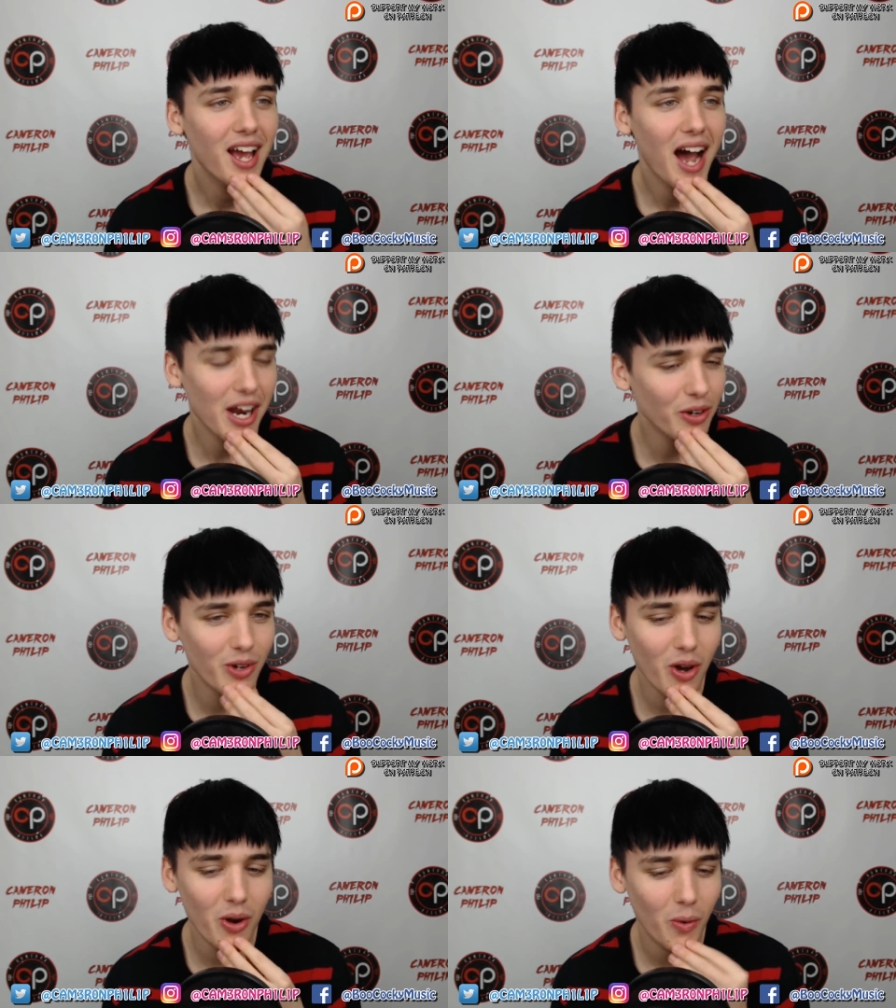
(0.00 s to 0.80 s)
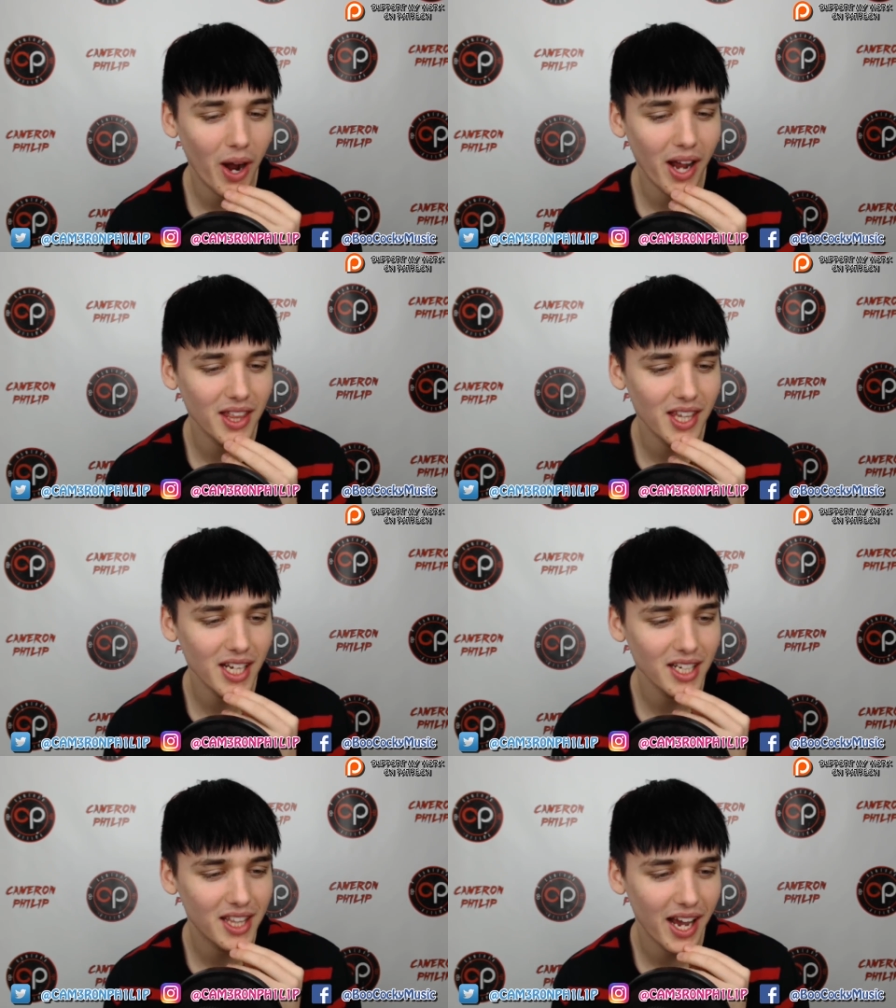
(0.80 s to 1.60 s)
I don't know. I
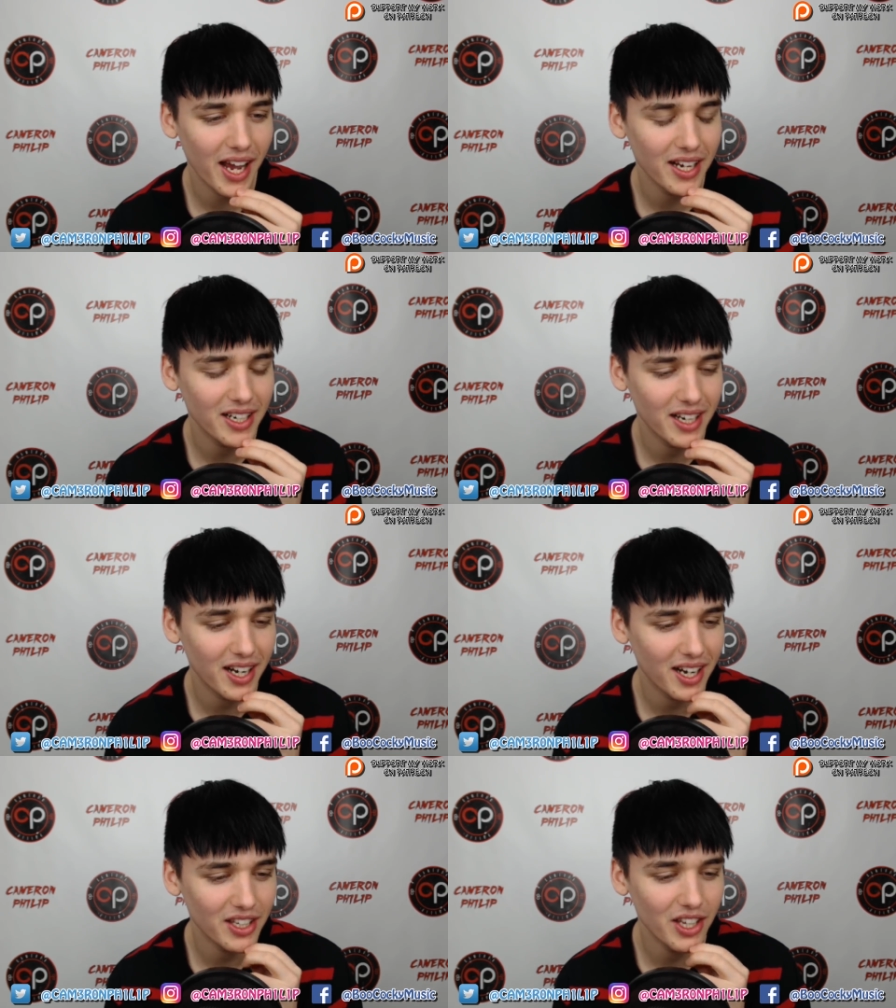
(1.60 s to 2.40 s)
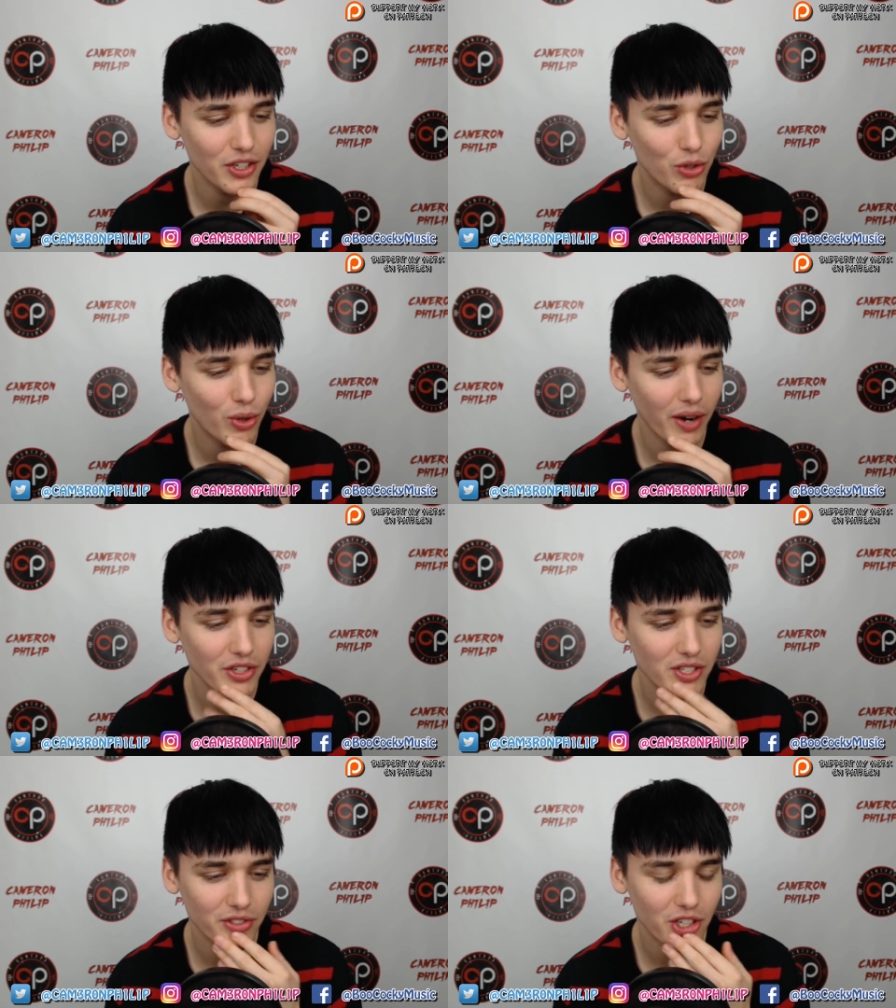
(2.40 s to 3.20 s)
think that the
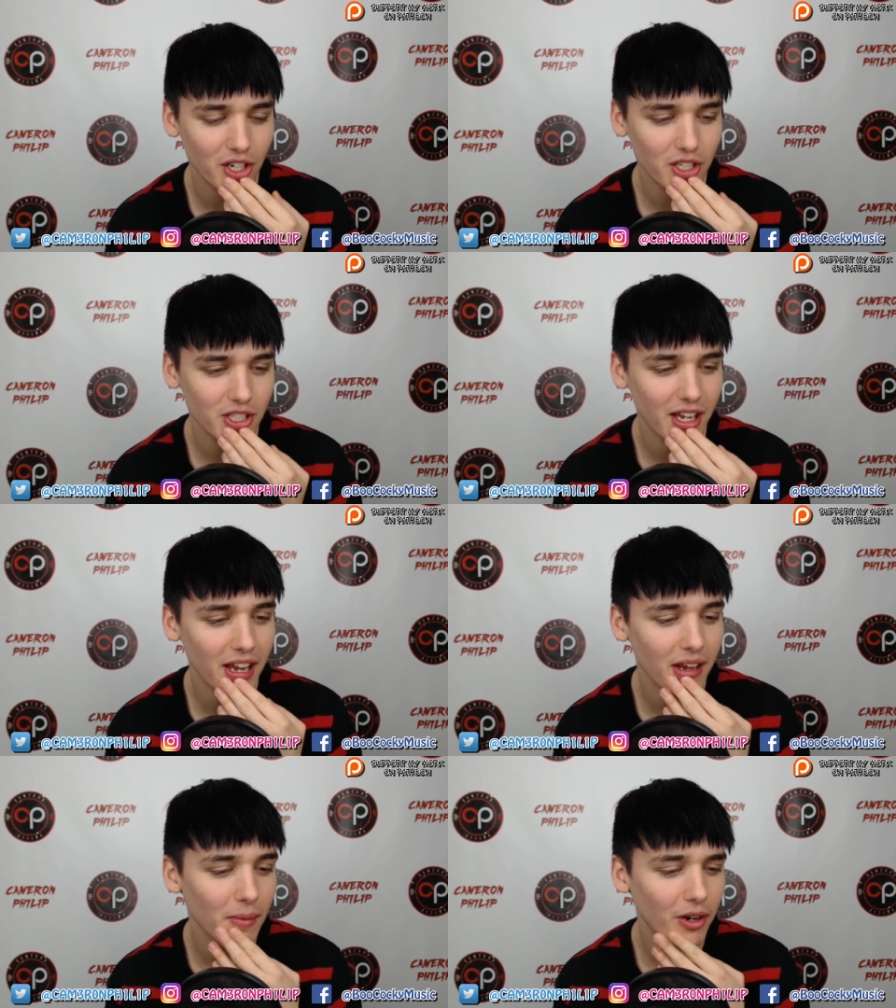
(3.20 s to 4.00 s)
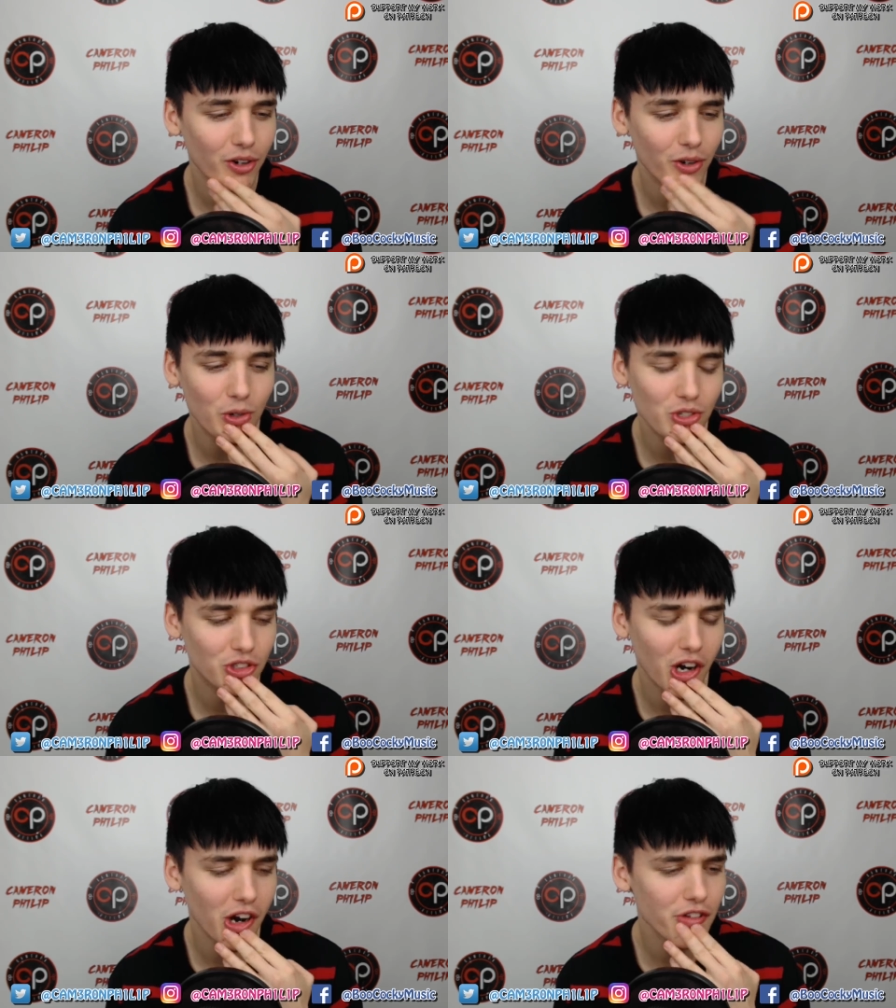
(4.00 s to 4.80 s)
whoever's in charge of this game, I don't know who's in
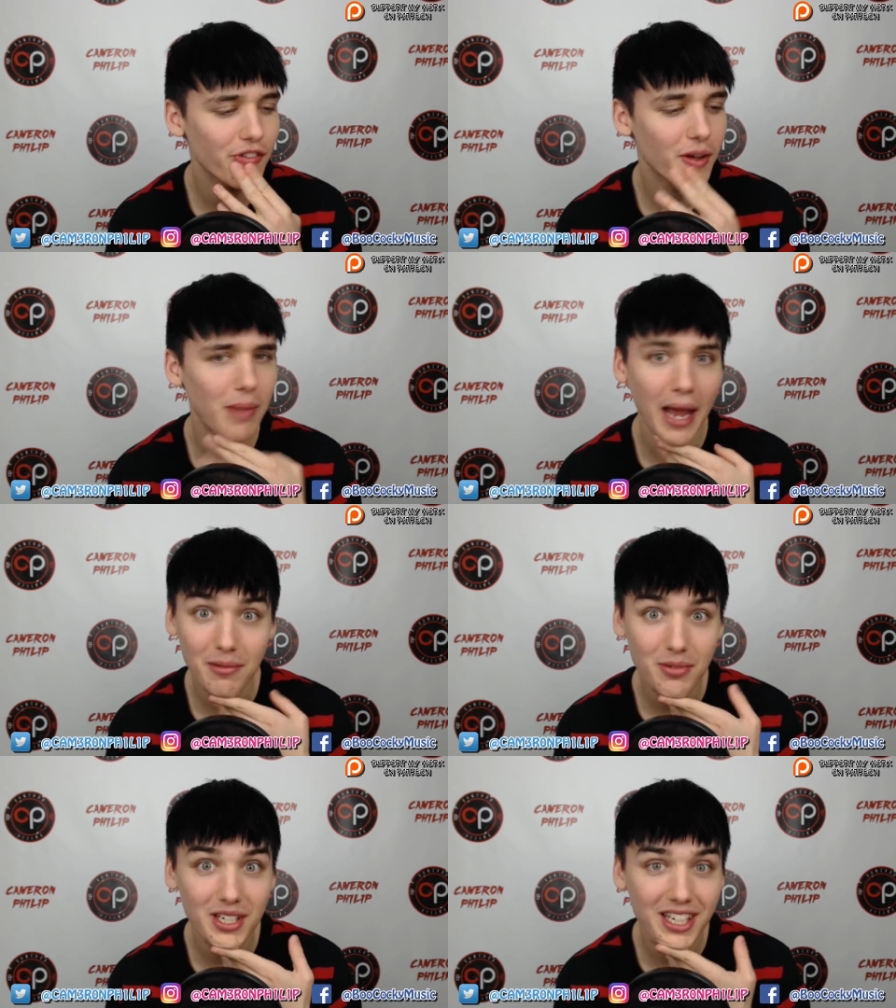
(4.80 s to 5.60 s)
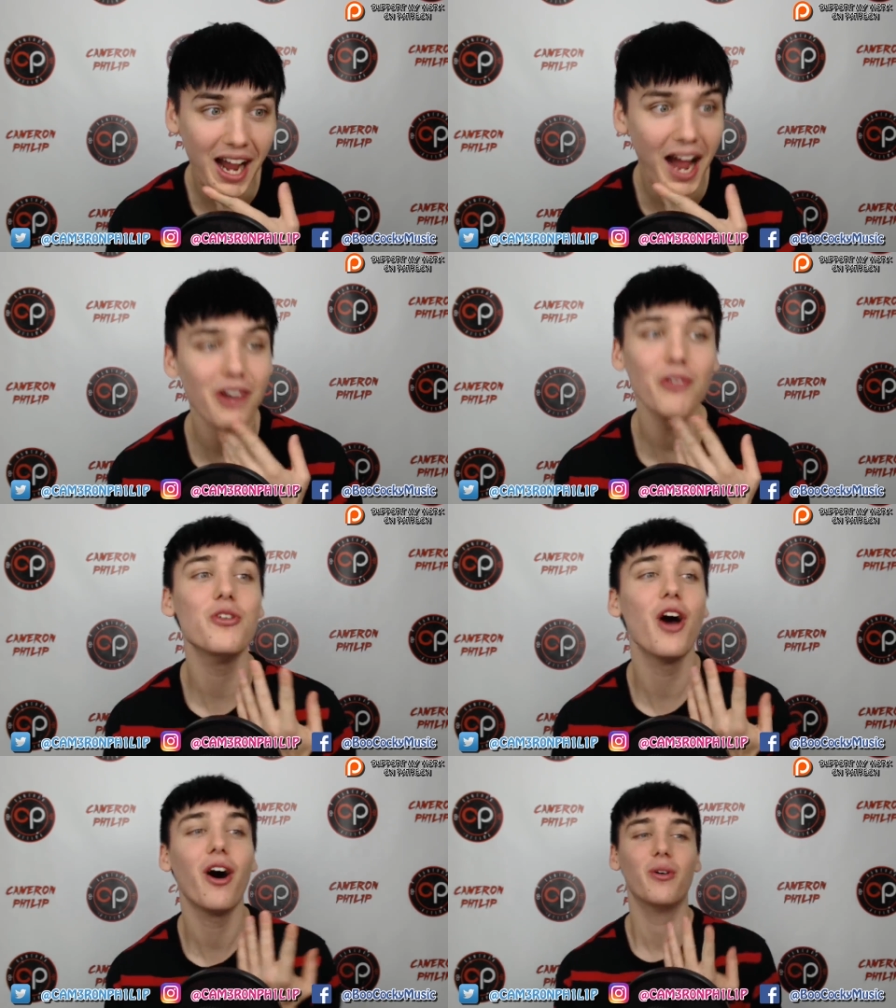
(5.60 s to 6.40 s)
charge of it. Bang PD, I don't
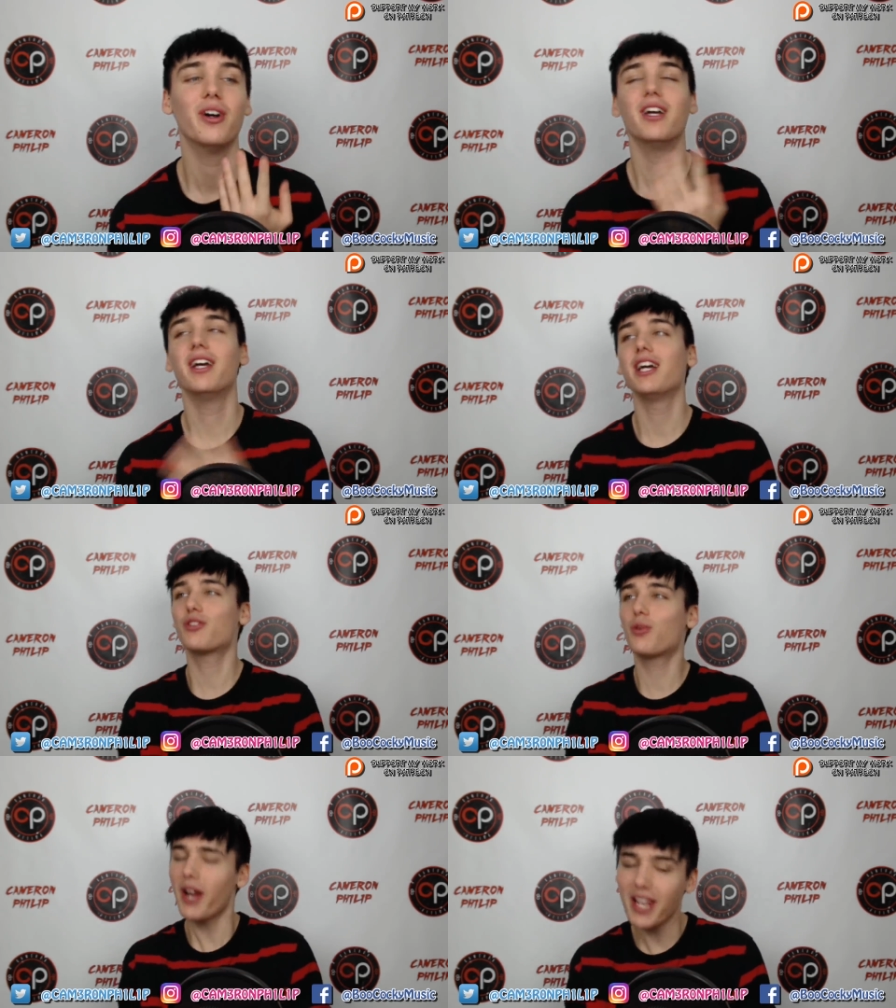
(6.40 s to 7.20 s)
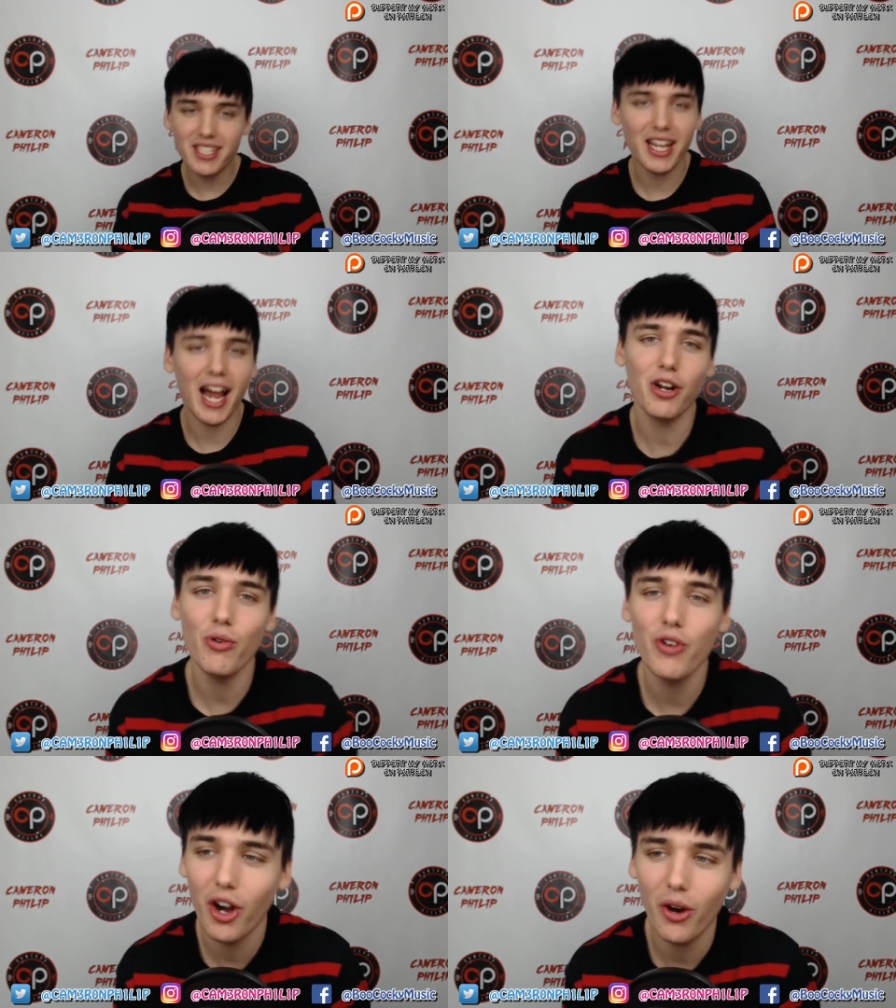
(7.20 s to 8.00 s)
know. It's crazy. I
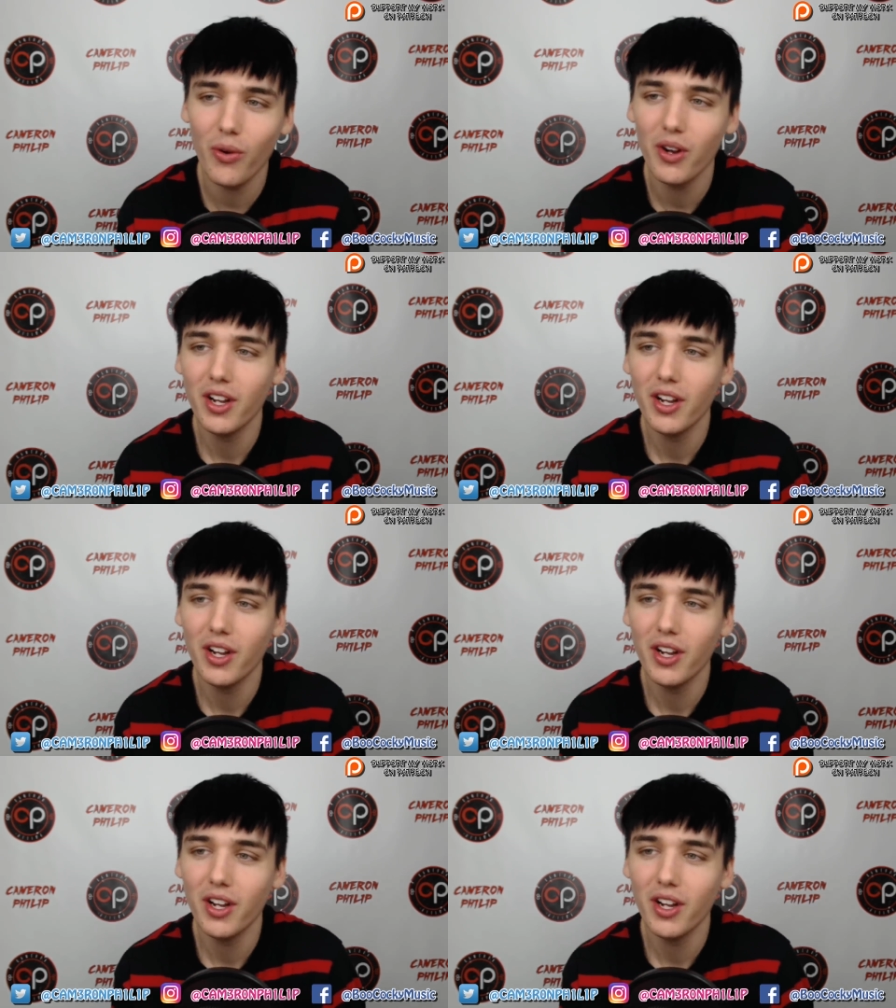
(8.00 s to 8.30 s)
don't know.